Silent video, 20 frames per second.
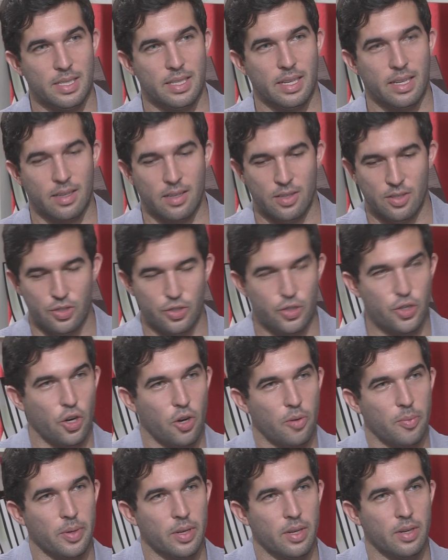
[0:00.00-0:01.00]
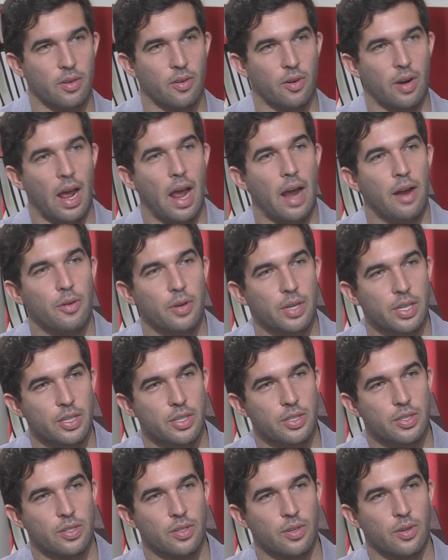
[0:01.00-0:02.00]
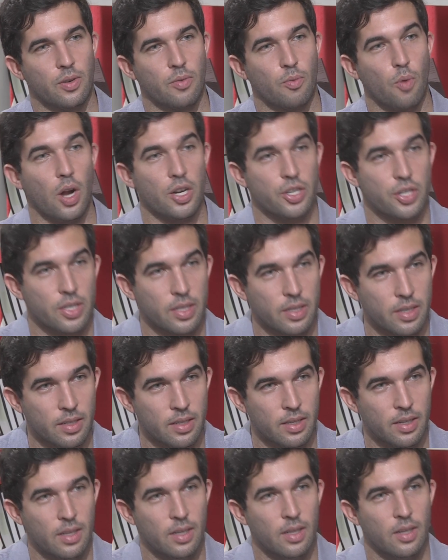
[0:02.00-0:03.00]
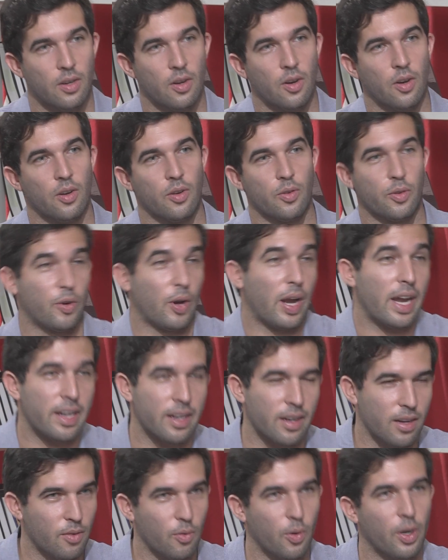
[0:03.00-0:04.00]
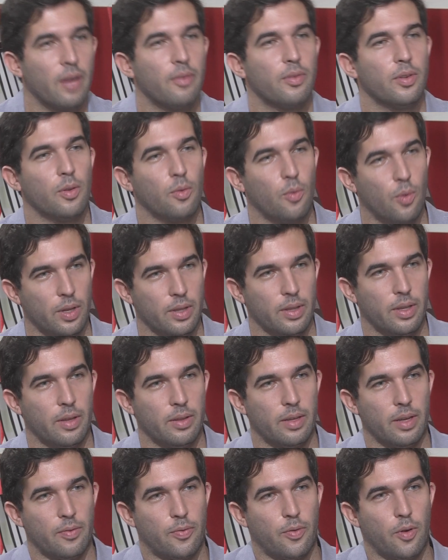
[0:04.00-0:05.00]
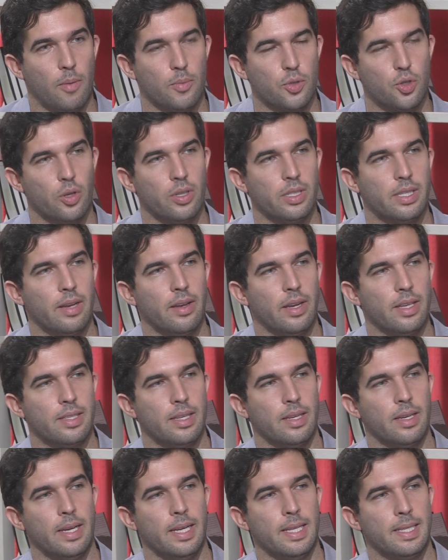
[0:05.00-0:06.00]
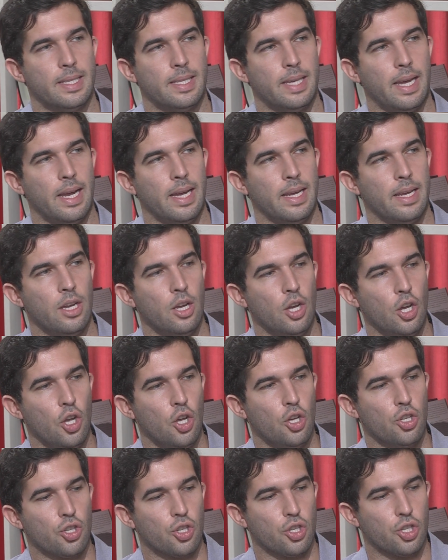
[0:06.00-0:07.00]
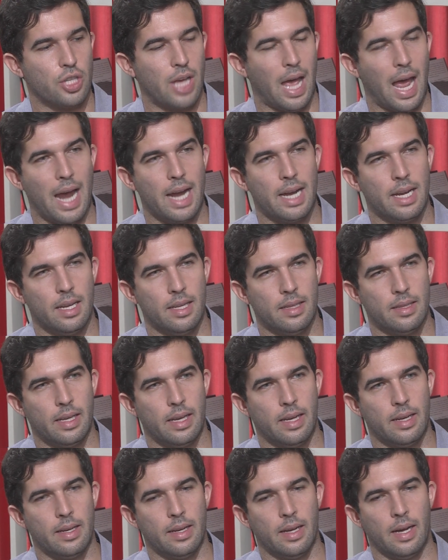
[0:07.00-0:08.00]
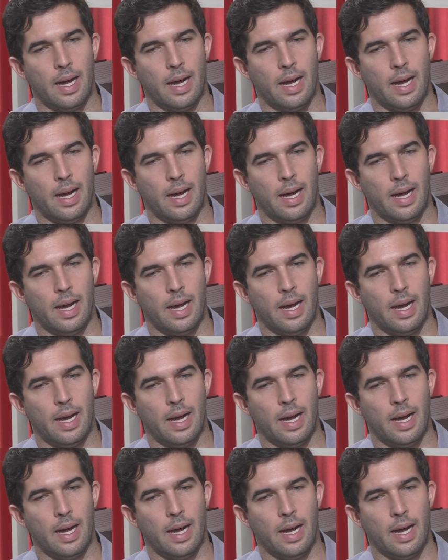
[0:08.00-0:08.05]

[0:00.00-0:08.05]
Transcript: like German or Irish or Russian or Ukrainian, whatever they're from. So it's a society that,